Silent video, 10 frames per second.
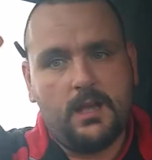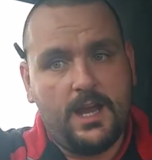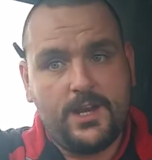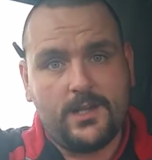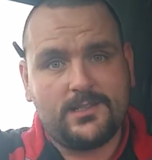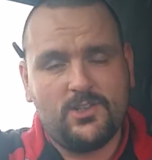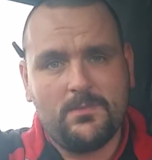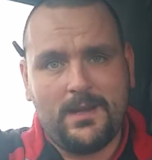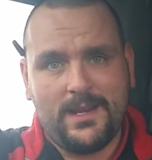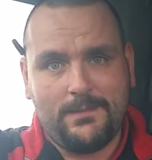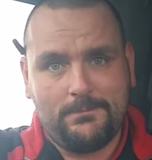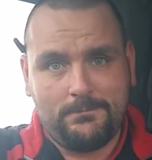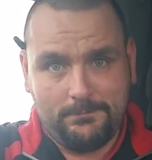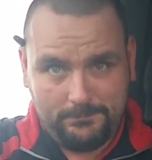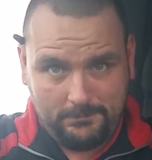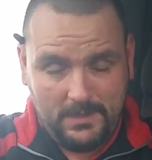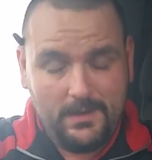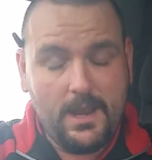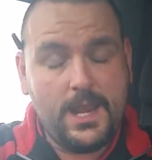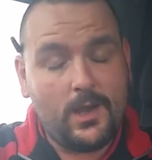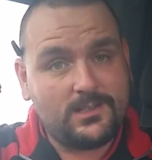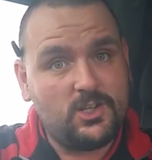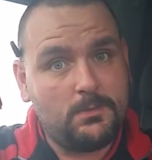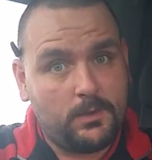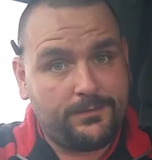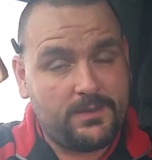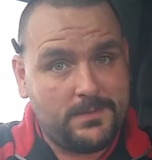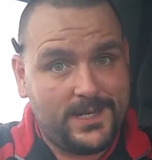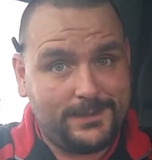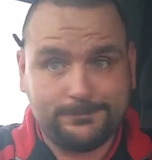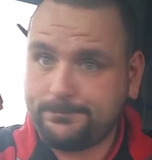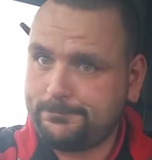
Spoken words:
A nice little mod for the money.